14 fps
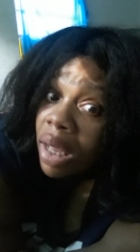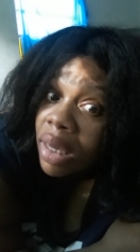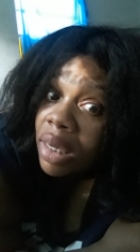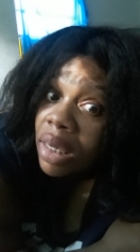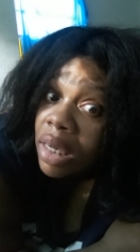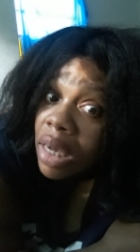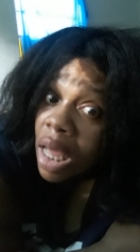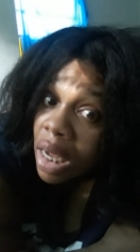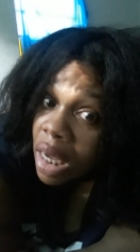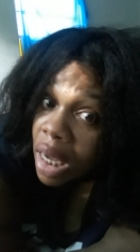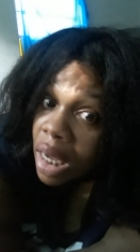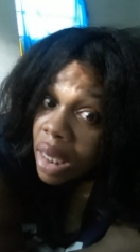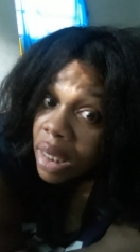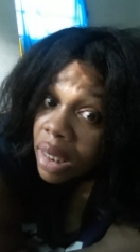
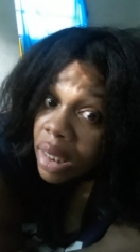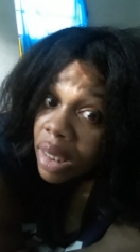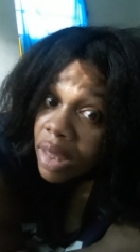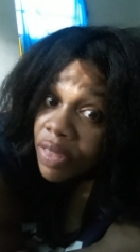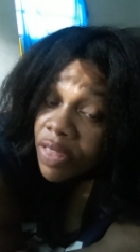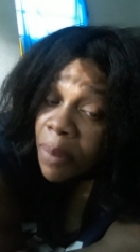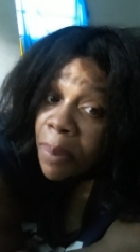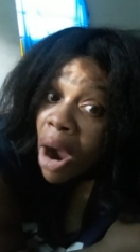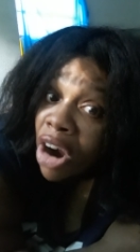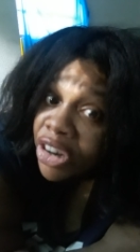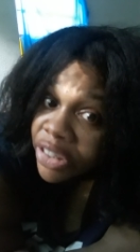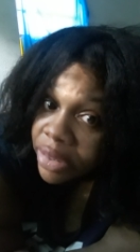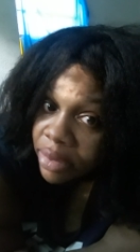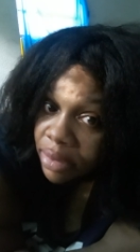look the
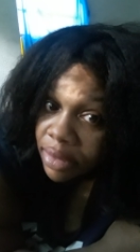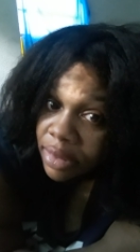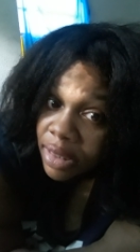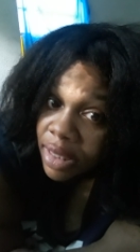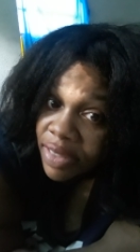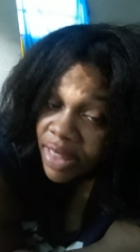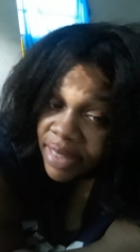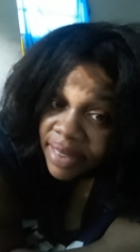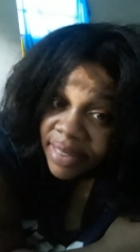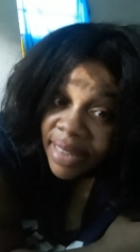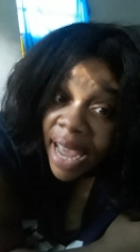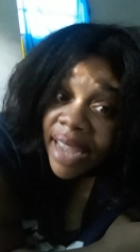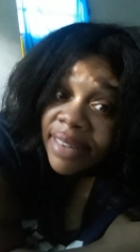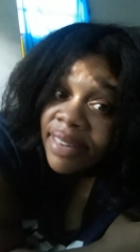part that
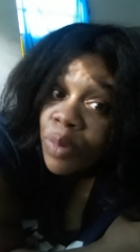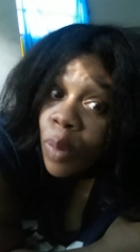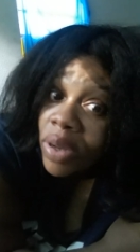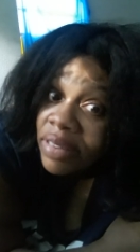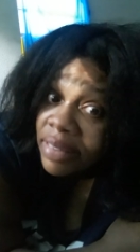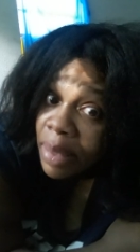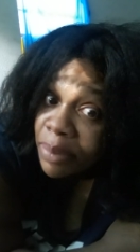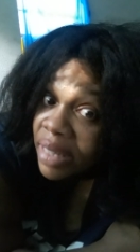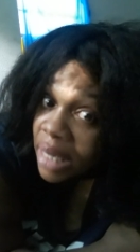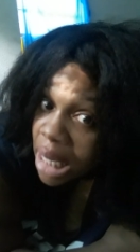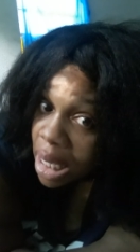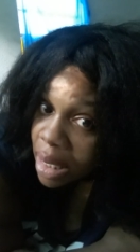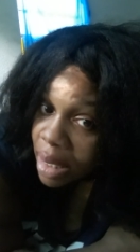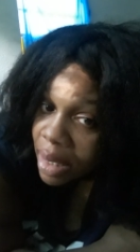society wants them to
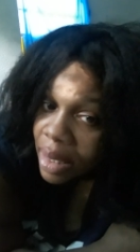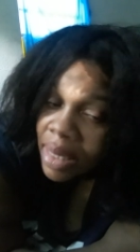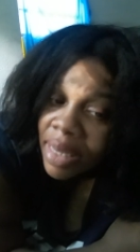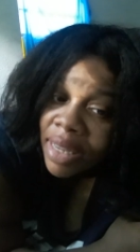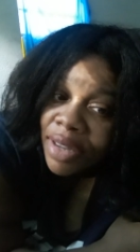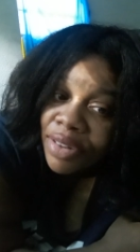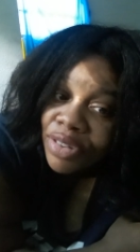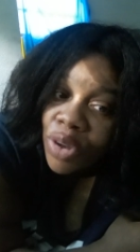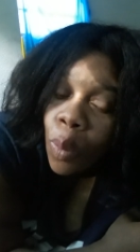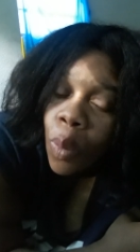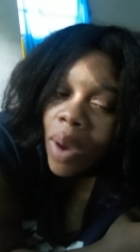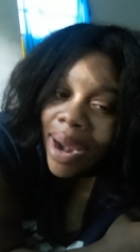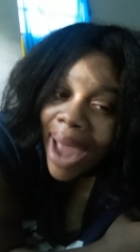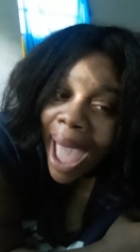look. So
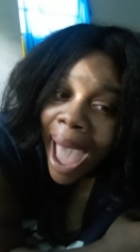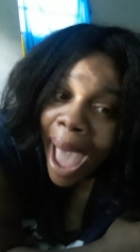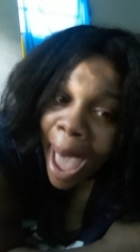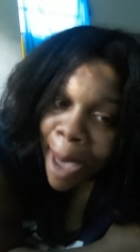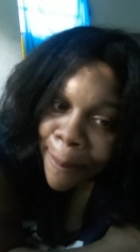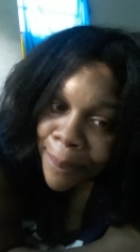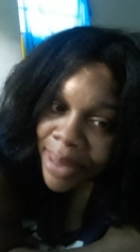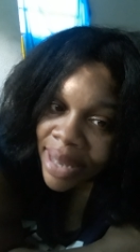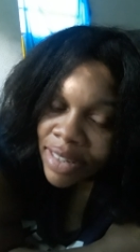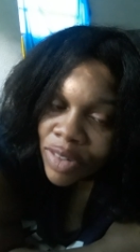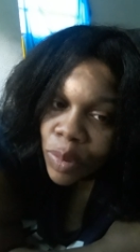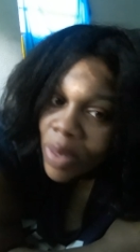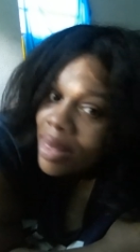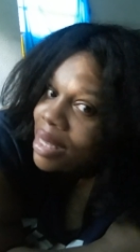what
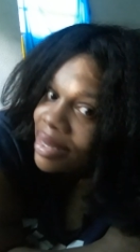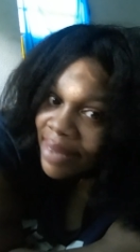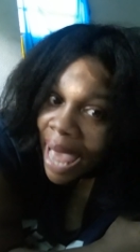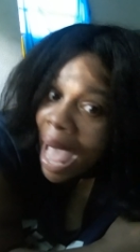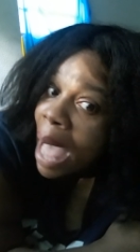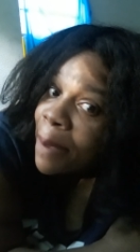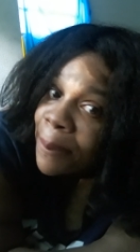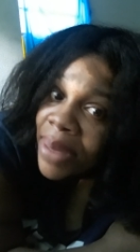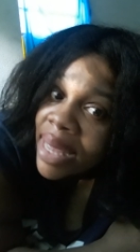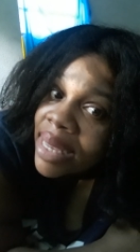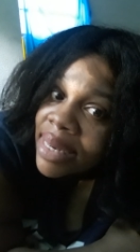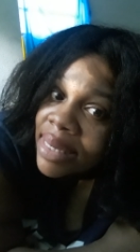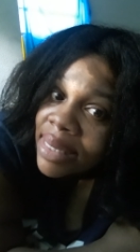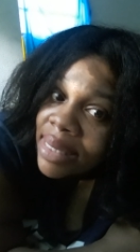happens when this
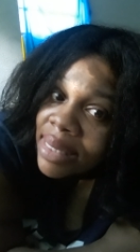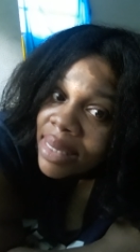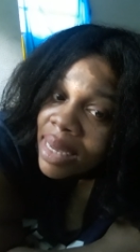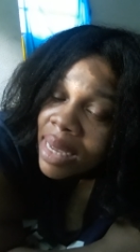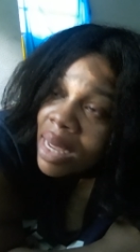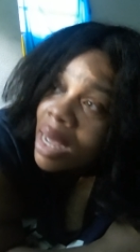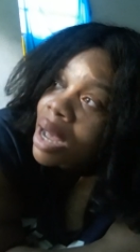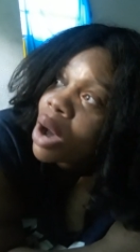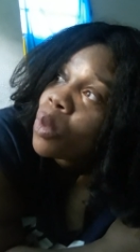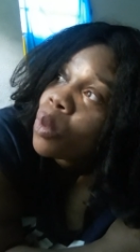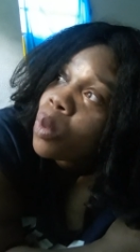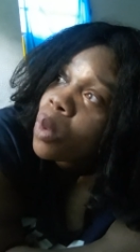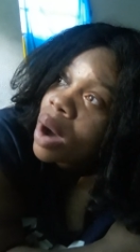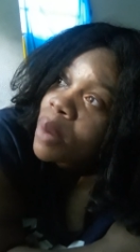happens?
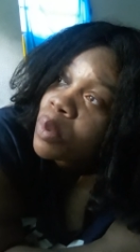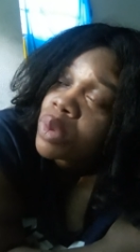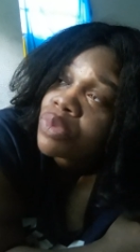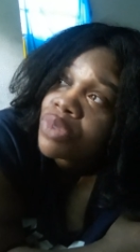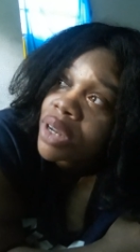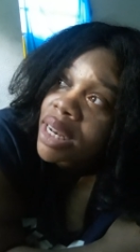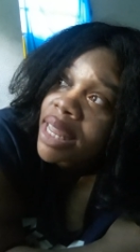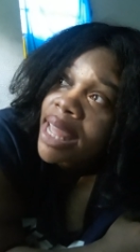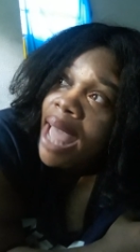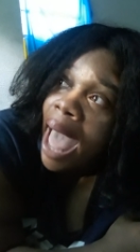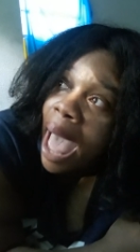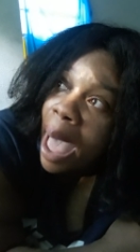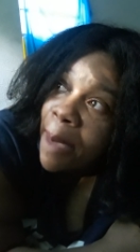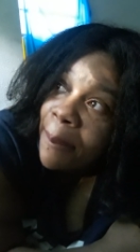What would really
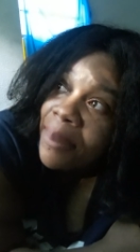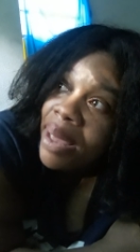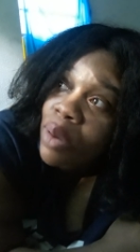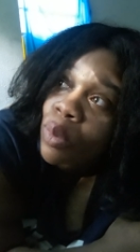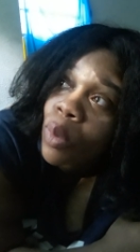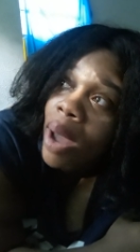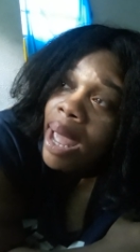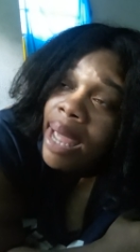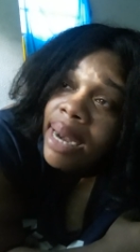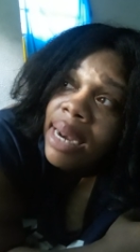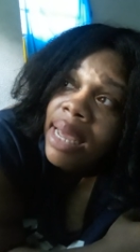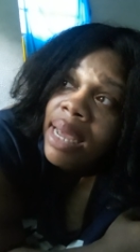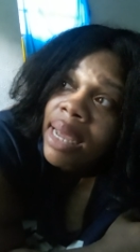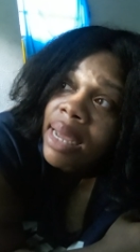happen
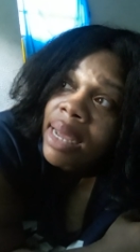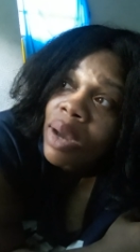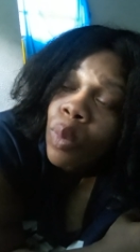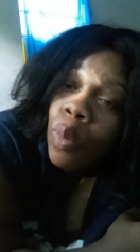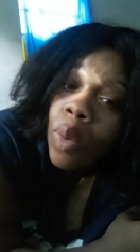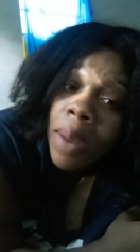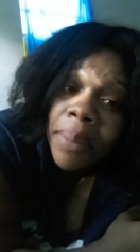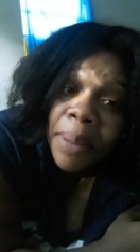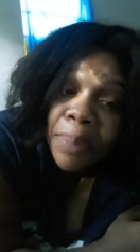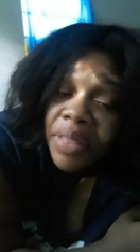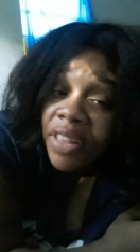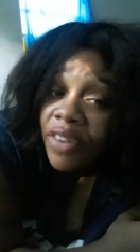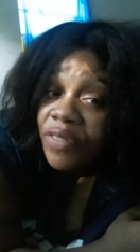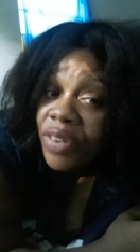when women
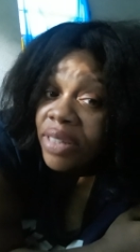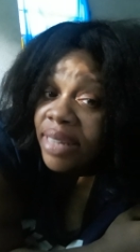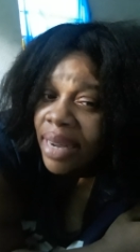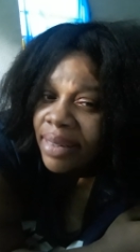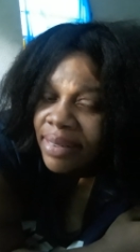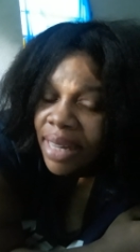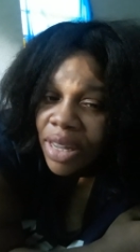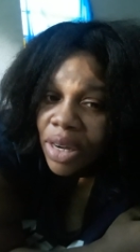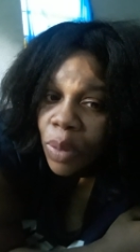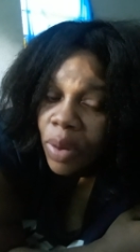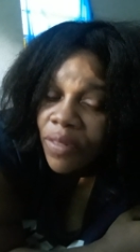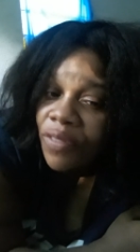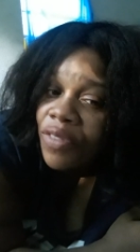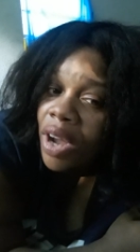put their foot down and say, you know
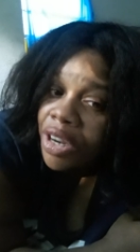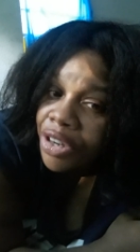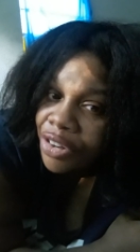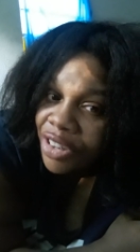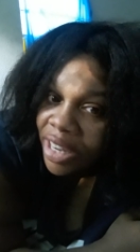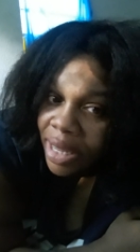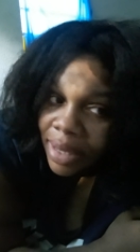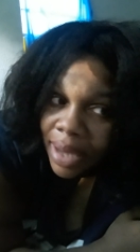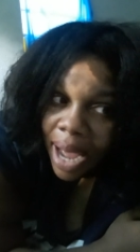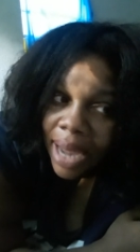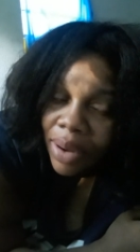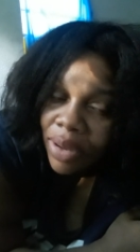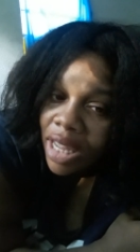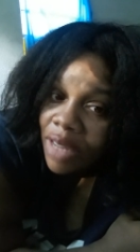what, fuck your dick,
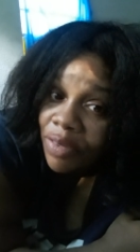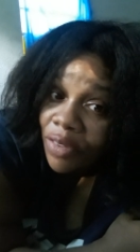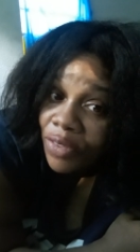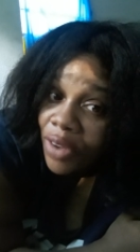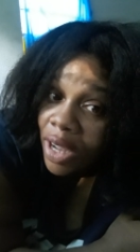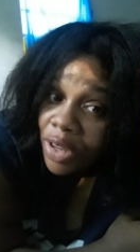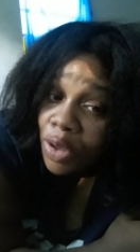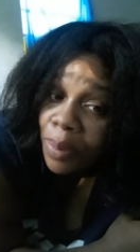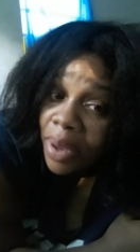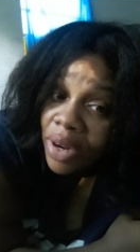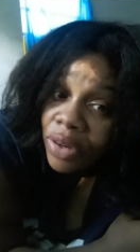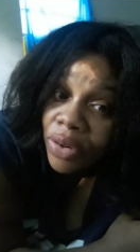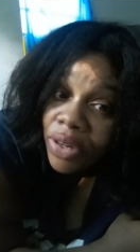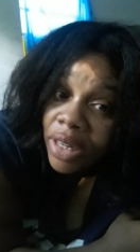I don't give a fuck, you better
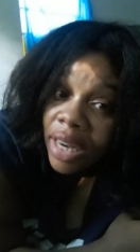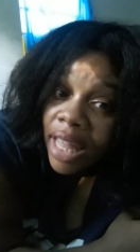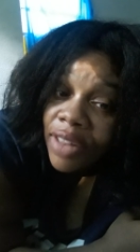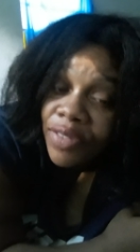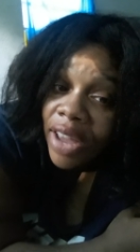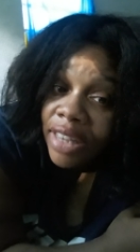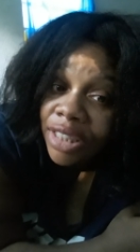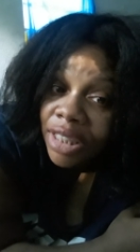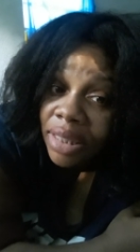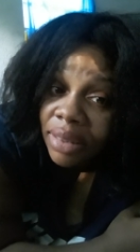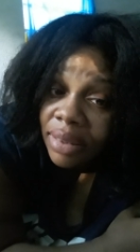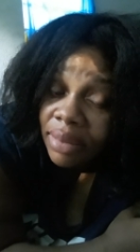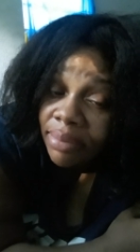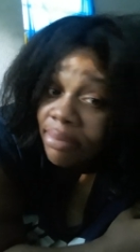learn to like fat chicks?